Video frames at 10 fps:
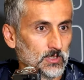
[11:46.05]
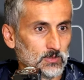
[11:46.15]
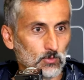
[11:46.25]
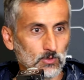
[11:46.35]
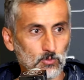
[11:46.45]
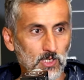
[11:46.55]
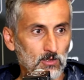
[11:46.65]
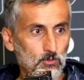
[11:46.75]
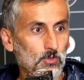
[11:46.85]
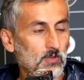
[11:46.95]
Is what we
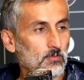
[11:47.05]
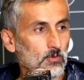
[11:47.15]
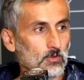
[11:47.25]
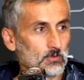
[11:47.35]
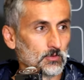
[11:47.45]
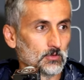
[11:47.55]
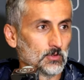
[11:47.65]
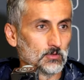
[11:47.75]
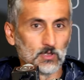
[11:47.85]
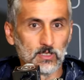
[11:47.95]
are looking for, you know.